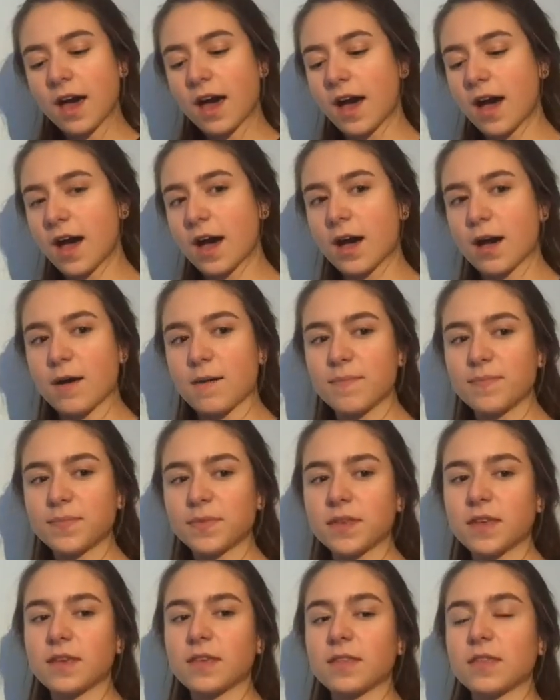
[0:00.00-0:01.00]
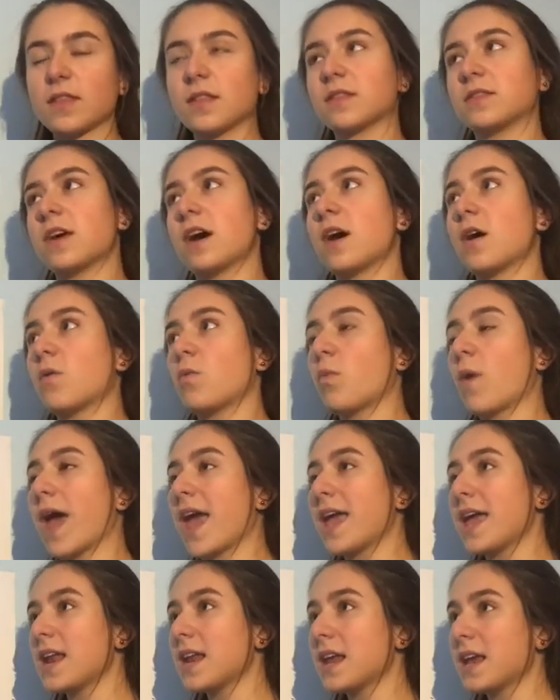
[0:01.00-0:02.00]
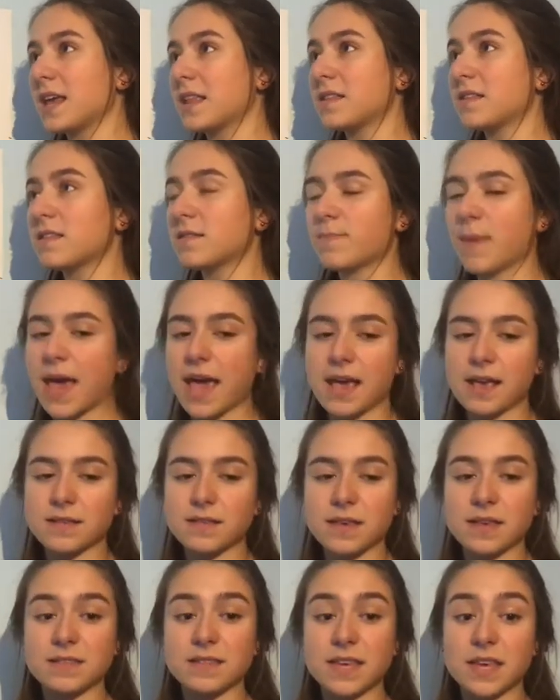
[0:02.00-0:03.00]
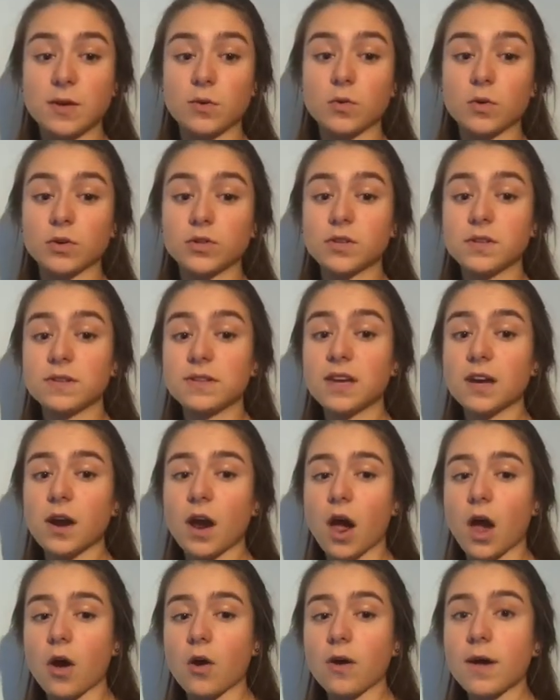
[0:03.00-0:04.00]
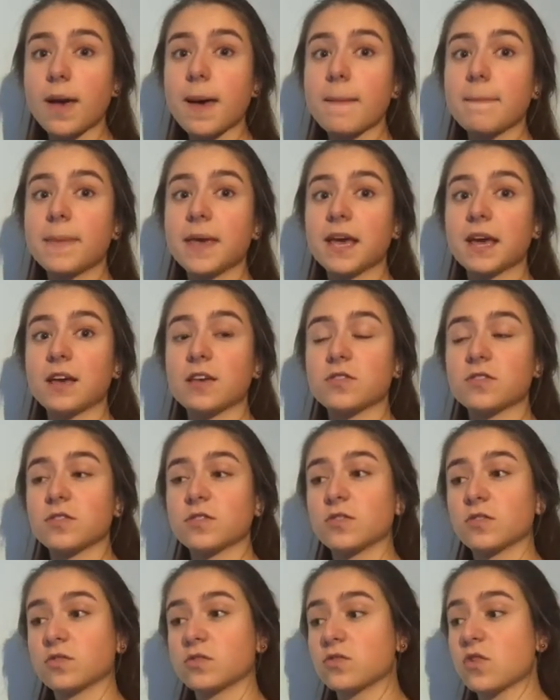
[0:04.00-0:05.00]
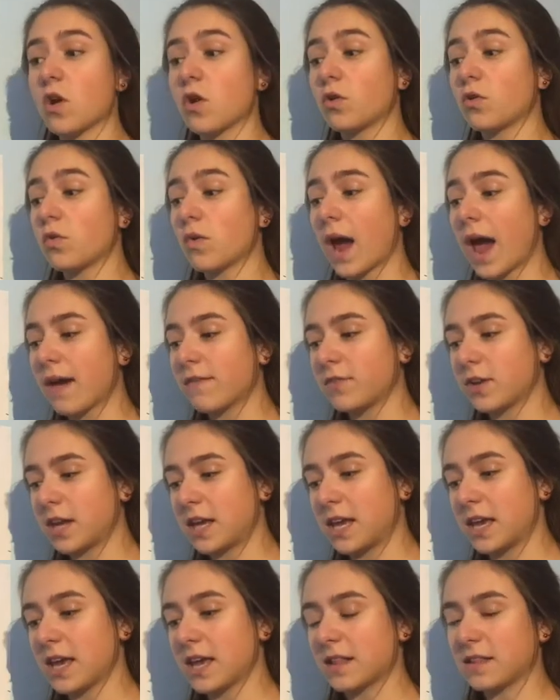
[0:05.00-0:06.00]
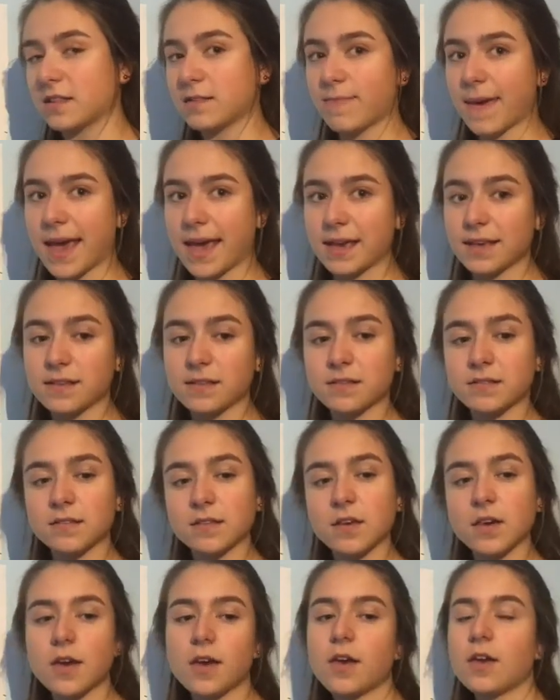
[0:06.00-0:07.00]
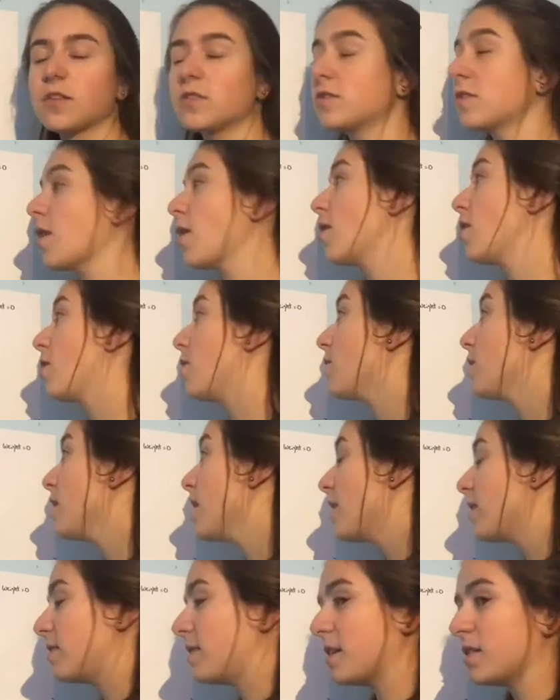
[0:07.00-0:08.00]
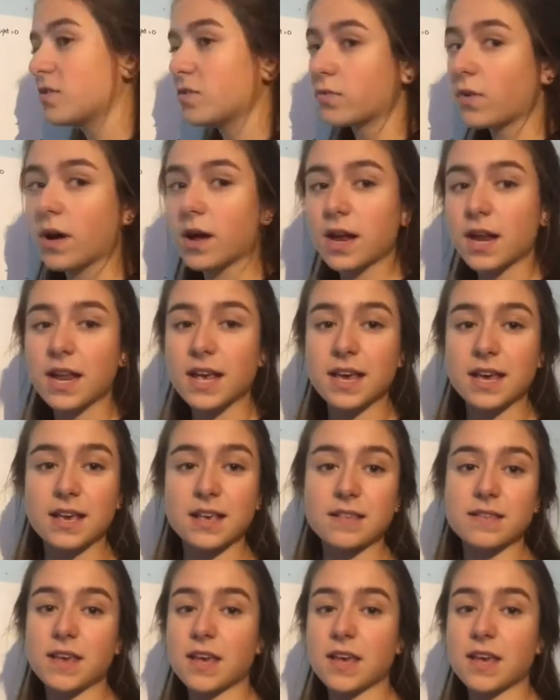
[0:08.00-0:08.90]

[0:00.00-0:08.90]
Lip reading: the weight in space is equal to 0 because there's no gravity in space. So, this one is